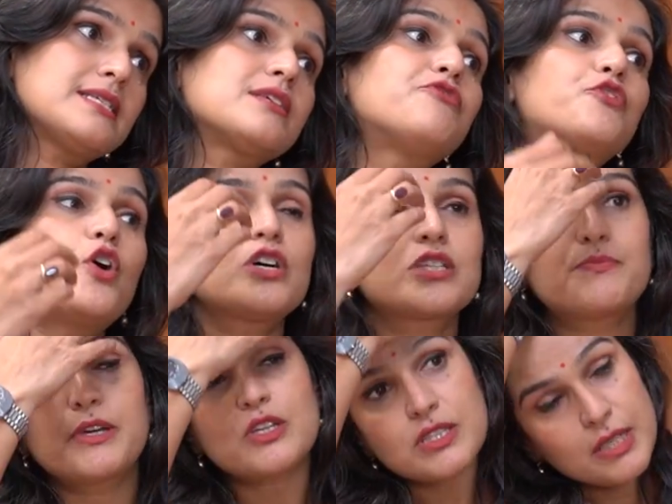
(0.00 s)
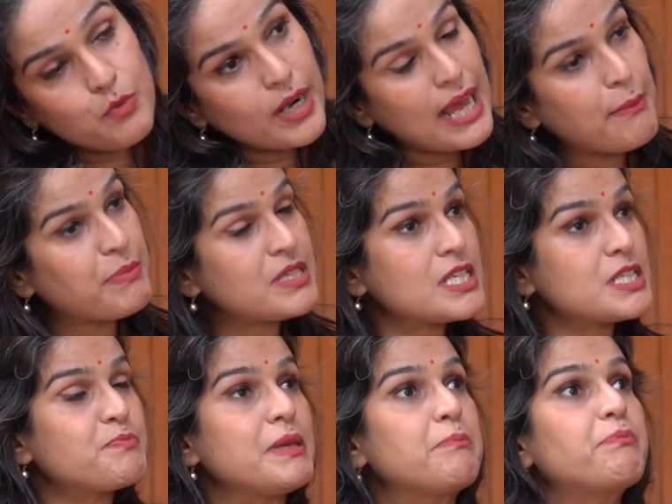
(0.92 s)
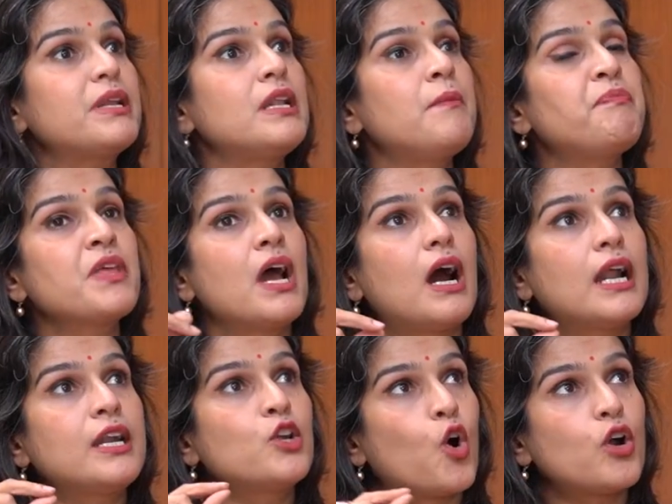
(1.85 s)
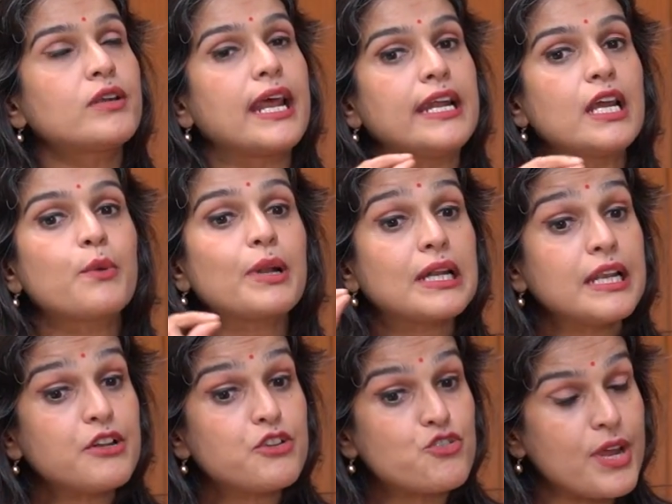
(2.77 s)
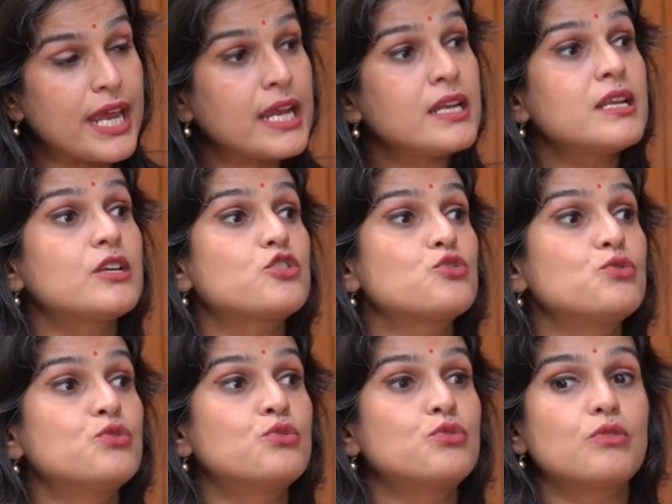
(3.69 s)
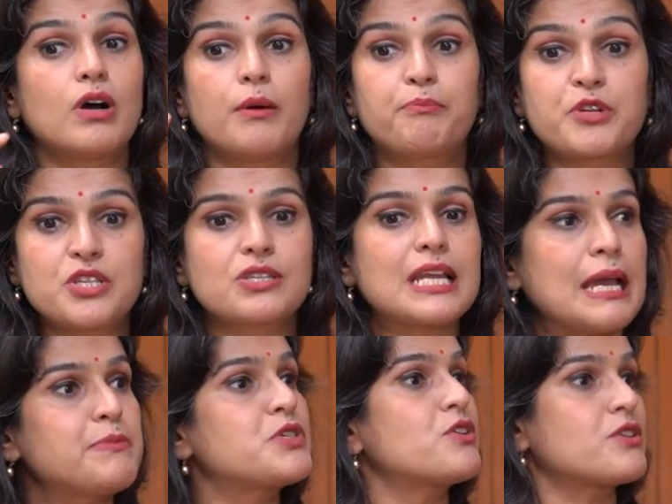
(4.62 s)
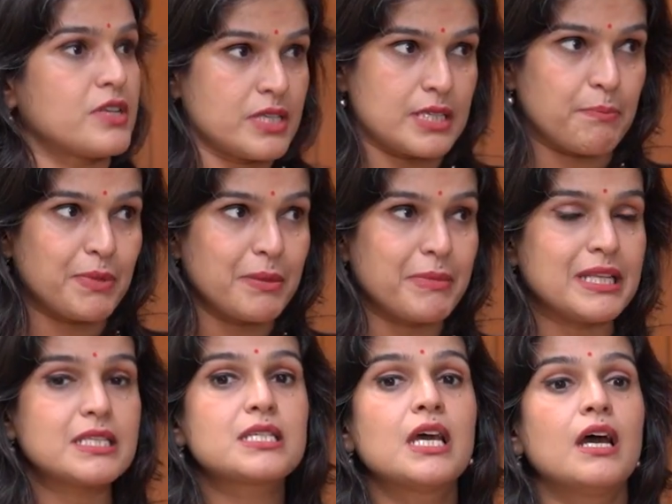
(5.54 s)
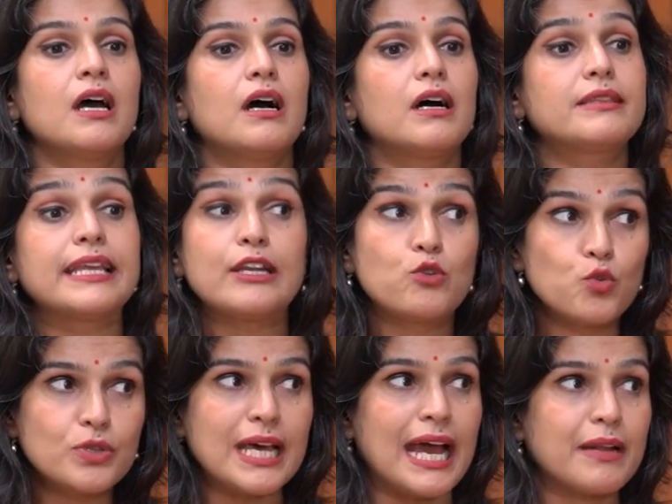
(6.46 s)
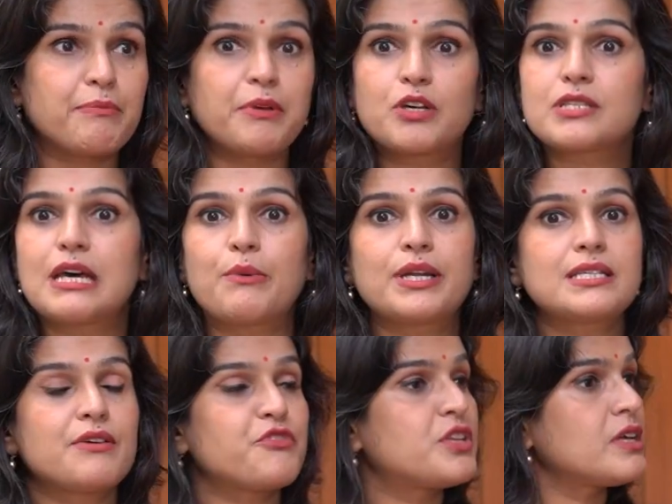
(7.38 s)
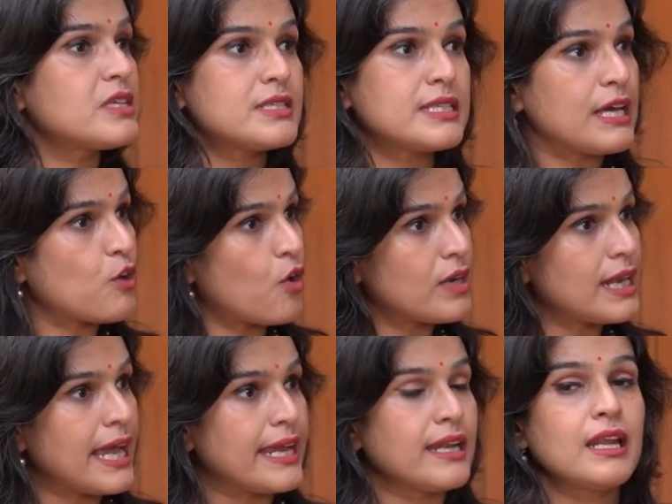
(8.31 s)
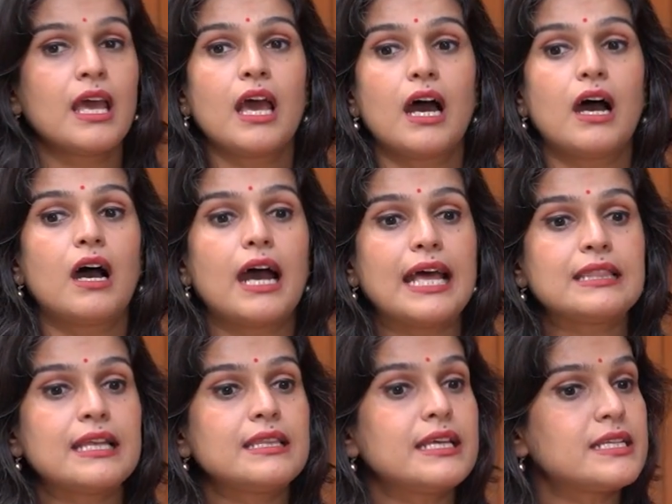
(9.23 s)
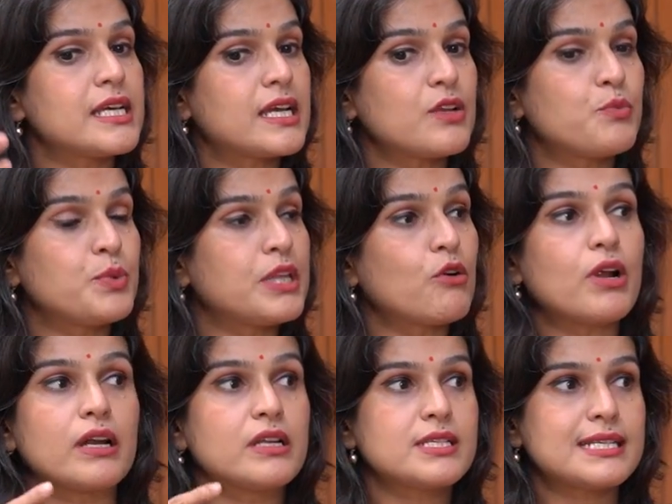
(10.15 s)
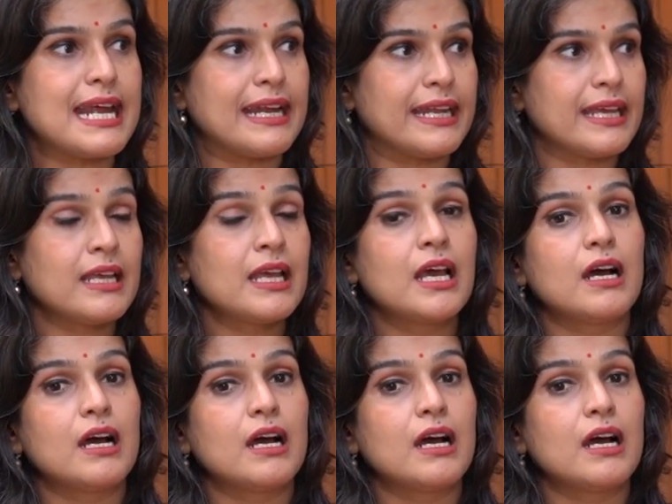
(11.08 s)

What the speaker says: of course, because see, what happens is people are not adequately trained to prescribe certain supplements. They do that because nowadays everything is there online, and then they take it without understanding.